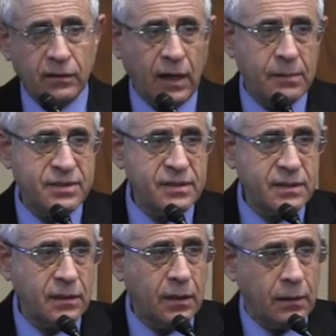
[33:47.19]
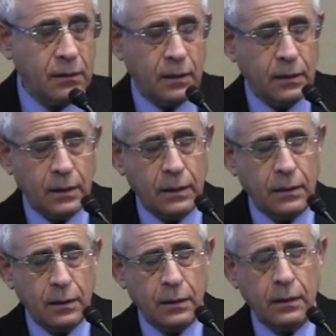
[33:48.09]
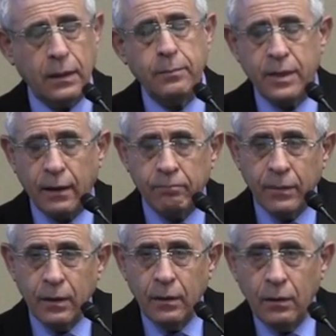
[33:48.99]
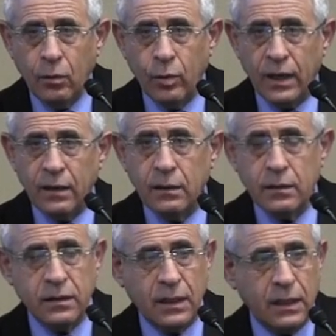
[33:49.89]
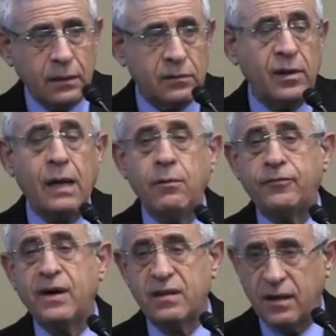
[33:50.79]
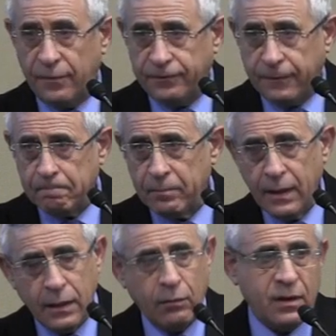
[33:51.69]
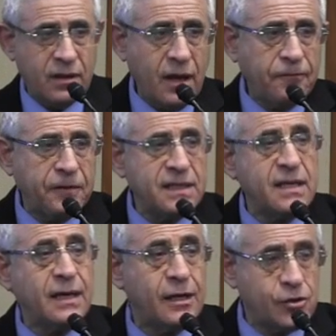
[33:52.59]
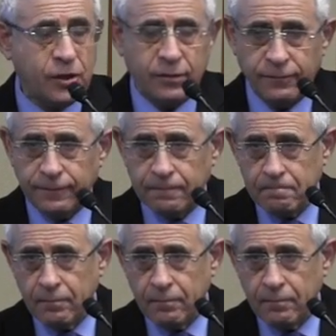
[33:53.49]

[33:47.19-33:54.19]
tribes in Libya were the tribe of Gaddafi. Now Gaddafi is an adjective